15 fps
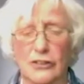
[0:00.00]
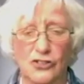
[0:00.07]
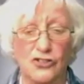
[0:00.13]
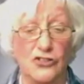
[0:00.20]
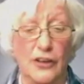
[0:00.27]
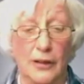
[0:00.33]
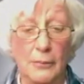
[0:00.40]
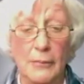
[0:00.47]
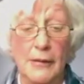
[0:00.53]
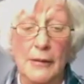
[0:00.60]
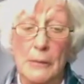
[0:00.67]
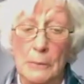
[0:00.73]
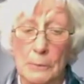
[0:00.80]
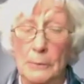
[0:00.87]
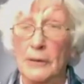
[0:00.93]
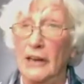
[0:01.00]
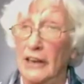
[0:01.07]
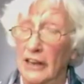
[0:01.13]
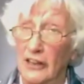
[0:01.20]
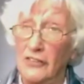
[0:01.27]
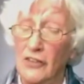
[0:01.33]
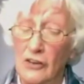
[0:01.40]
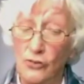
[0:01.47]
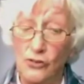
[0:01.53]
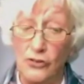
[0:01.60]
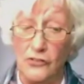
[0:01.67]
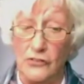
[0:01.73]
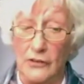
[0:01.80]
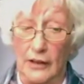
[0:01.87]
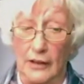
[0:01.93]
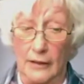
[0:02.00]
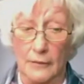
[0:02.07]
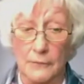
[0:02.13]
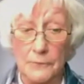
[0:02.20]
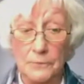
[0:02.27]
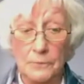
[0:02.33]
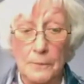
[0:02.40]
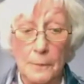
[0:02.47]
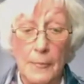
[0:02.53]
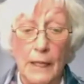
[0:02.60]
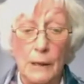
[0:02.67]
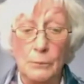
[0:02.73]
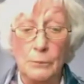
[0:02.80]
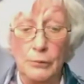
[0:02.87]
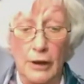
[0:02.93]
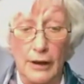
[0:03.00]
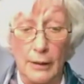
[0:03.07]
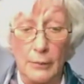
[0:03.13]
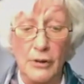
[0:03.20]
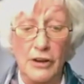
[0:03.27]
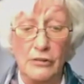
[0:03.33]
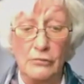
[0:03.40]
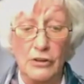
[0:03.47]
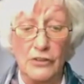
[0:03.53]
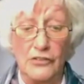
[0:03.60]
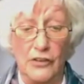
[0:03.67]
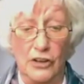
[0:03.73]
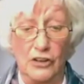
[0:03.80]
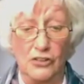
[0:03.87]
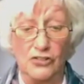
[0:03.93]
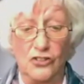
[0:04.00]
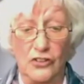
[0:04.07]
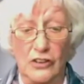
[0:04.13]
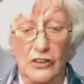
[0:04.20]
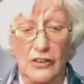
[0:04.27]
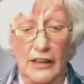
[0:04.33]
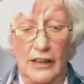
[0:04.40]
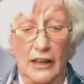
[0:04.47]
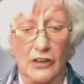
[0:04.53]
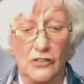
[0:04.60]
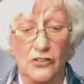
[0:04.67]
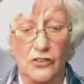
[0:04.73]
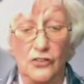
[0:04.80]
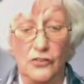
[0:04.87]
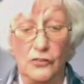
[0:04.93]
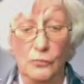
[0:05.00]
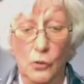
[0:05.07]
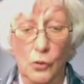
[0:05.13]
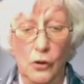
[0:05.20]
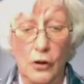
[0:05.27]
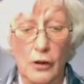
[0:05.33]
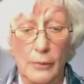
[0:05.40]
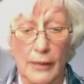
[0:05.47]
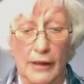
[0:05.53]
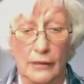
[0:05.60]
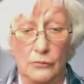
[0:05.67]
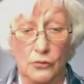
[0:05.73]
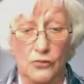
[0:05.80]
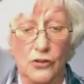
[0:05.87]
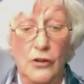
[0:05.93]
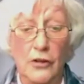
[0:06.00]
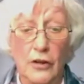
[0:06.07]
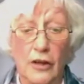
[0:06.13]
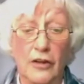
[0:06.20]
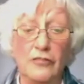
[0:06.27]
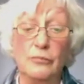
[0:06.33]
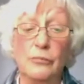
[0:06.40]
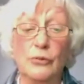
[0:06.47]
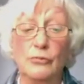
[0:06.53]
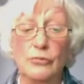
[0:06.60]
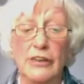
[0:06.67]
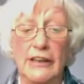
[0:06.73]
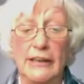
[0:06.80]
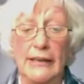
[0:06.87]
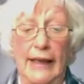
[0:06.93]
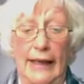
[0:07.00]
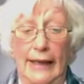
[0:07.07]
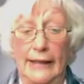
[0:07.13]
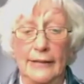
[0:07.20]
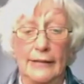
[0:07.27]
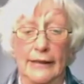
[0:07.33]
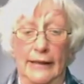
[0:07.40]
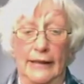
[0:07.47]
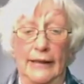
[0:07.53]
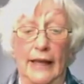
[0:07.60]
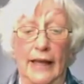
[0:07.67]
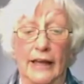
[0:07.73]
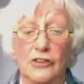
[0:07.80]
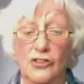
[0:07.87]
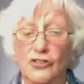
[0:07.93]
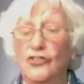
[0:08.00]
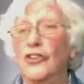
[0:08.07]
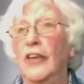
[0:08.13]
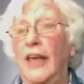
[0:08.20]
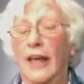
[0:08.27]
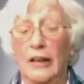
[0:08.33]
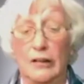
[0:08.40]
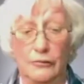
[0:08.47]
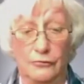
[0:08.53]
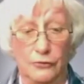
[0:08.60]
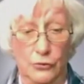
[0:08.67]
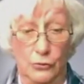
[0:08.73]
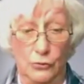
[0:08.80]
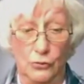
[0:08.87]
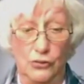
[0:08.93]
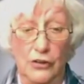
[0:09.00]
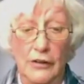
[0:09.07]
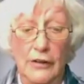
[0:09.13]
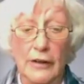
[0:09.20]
lunchtime, but it is interesting. Preliminary research has indicated a small amount of marine algae added to cattle food